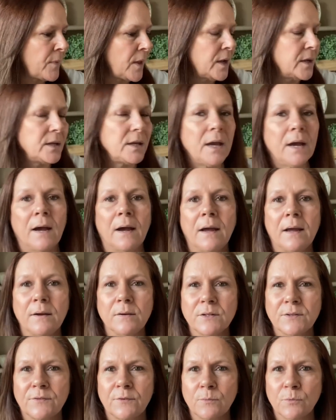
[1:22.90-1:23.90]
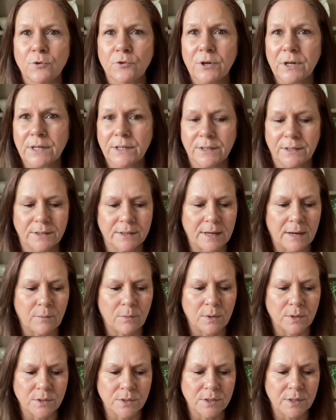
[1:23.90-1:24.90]
yeah, it was from Cricut, that
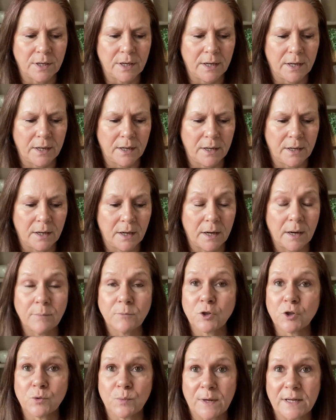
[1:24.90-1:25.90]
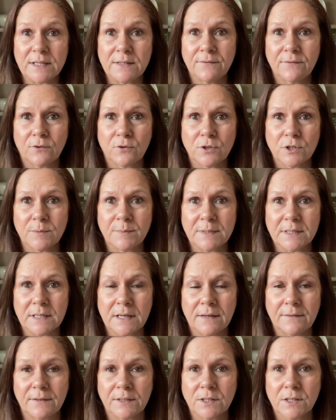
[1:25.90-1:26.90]
was, and I'm just waiting for it to be
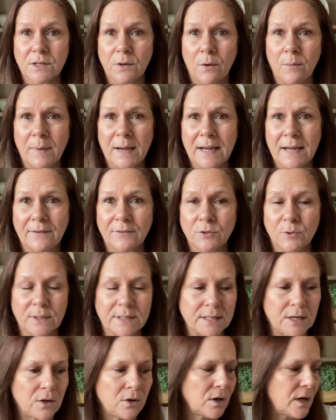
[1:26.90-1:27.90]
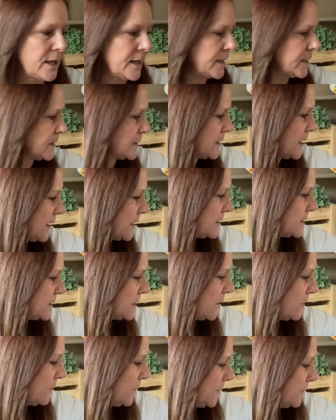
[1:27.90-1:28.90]
delivered. So I might have to add it on, like I say.
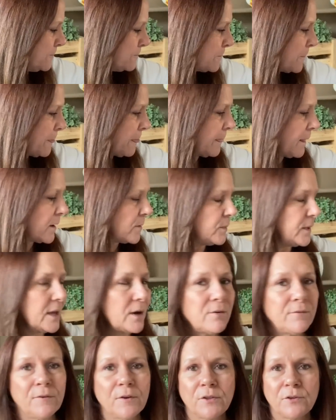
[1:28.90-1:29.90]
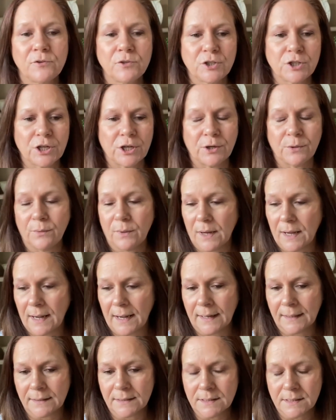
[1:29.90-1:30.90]
So without further ado,
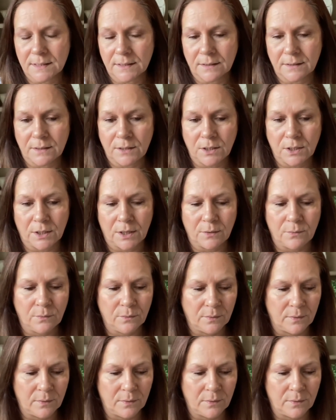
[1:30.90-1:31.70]
and you know,